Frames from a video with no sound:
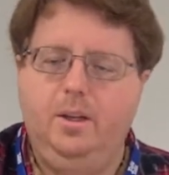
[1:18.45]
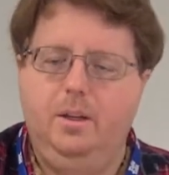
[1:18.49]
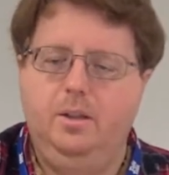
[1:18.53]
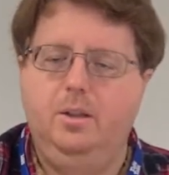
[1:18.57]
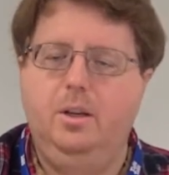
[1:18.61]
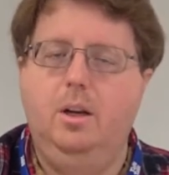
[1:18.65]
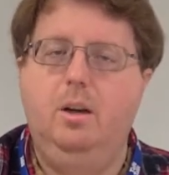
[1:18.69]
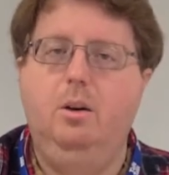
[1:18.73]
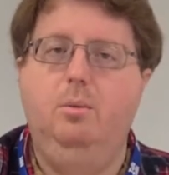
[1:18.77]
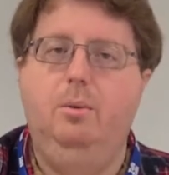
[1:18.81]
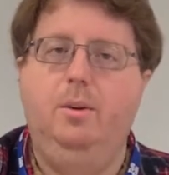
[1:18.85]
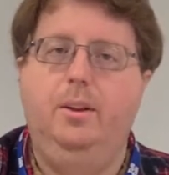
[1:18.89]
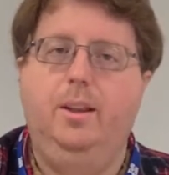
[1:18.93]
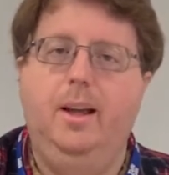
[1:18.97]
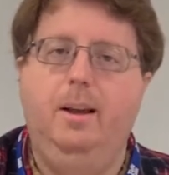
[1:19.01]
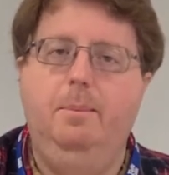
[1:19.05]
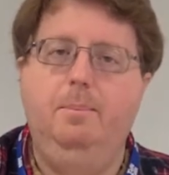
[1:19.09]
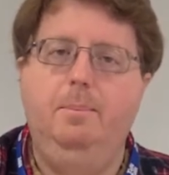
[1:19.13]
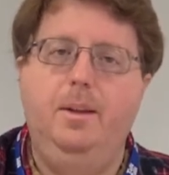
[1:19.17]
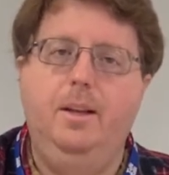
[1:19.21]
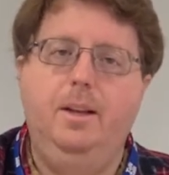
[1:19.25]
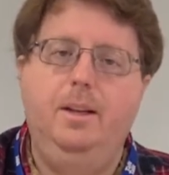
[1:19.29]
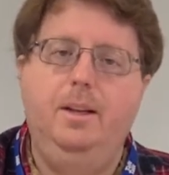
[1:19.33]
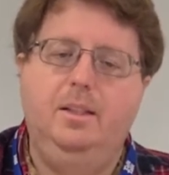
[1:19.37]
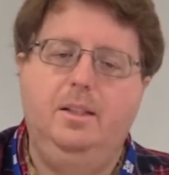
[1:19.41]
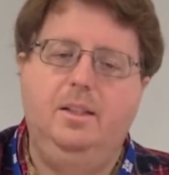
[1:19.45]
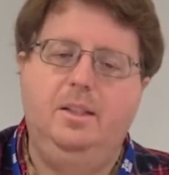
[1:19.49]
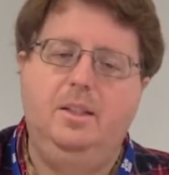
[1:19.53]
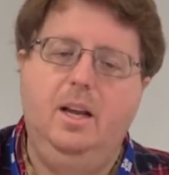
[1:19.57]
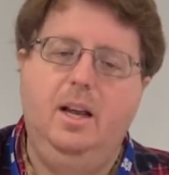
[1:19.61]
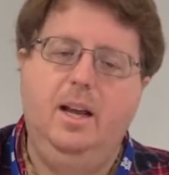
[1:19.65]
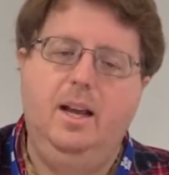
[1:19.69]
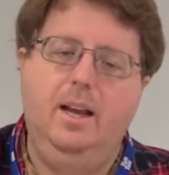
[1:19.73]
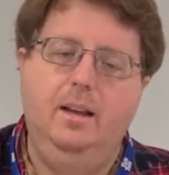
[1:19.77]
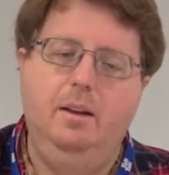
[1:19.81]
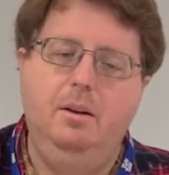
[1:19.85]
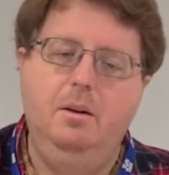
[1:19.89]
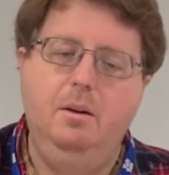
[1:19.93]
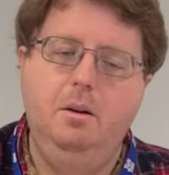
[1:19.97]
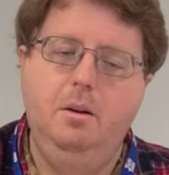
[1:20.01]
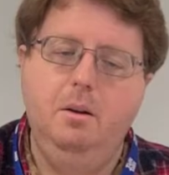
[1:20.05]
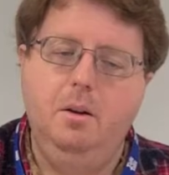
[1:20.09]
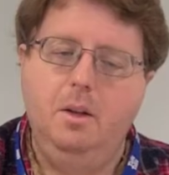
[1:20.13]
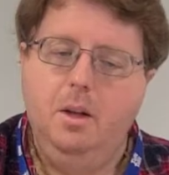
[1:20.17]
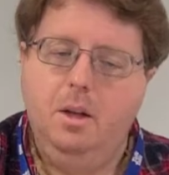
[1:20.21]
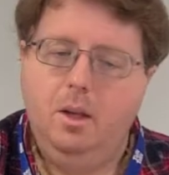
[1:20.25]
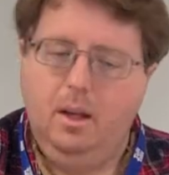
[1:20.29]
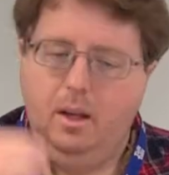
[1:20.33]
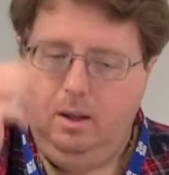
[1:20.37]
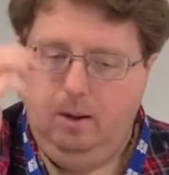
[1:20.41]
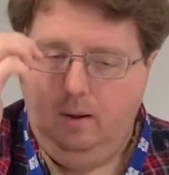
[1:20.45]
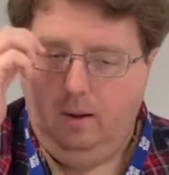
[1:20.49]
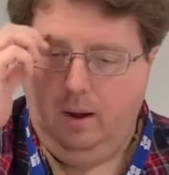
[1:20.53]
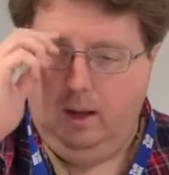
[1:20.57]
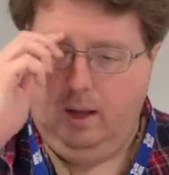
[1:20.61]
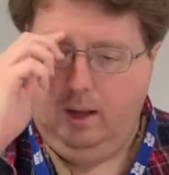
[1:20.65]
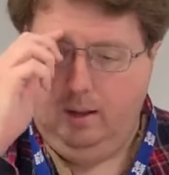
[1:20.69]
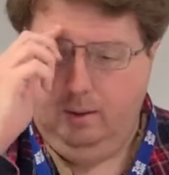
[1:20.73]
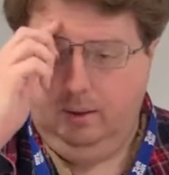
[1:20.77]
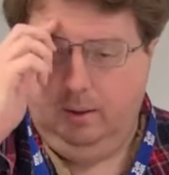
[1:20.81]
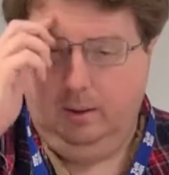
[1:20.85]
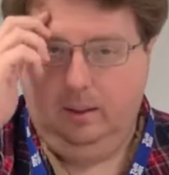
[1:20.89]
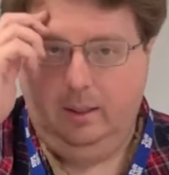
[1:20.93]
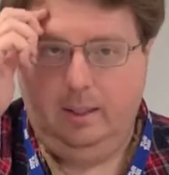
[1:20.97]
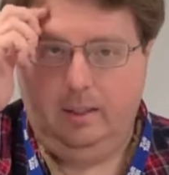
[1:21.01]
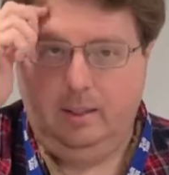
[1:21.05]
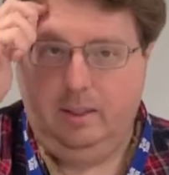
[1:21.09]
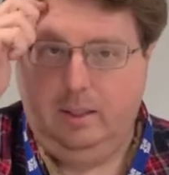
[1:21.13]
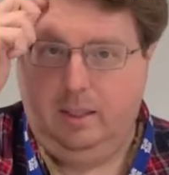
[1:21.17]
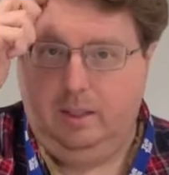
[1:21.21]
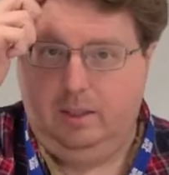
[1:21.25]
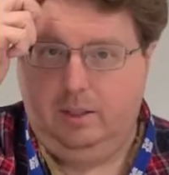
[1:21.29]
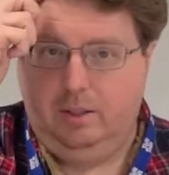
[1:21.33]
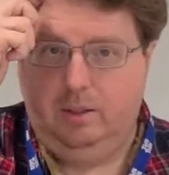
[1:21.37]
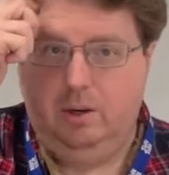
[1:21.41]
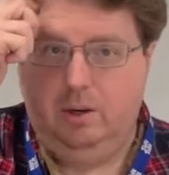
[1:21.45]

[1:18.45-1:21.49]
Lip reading: So with that being said, let's get